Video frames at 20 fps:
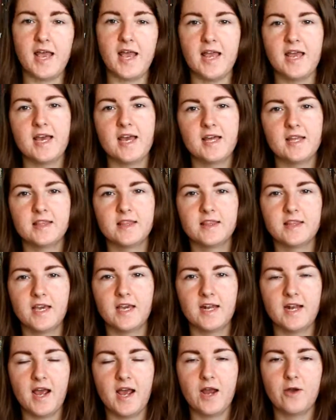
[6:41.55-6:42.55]
And
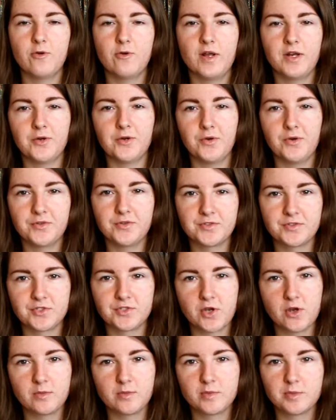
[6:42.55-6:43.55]
then I read Earth
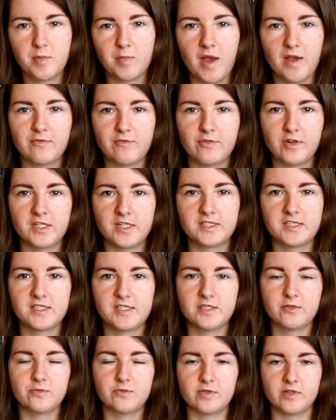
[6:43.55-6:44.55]
Songs by
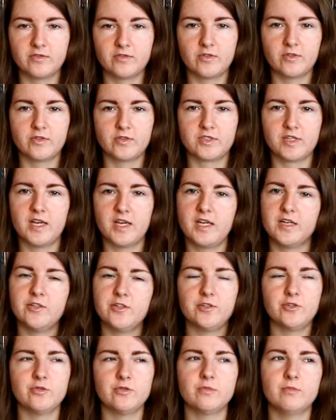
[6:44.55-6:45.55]
Francine Rivers
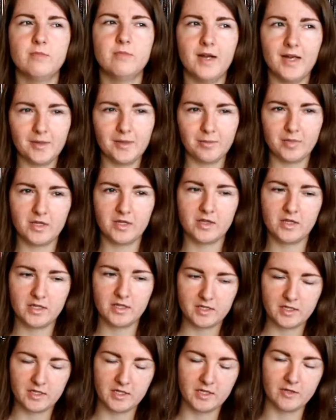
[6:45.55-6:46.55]
and you might be
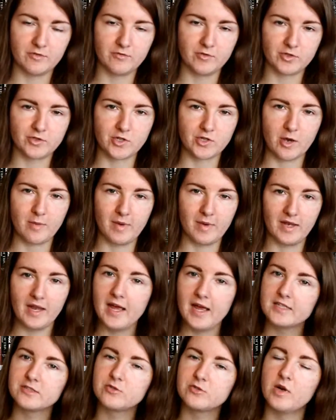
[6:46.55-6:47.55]
thinking if you saw my
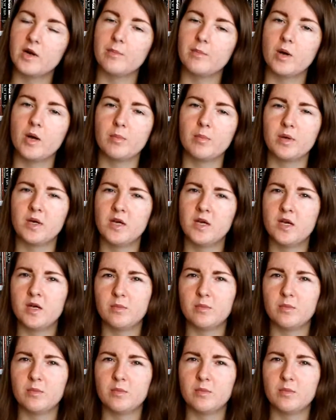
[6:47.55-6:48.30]
last wrap up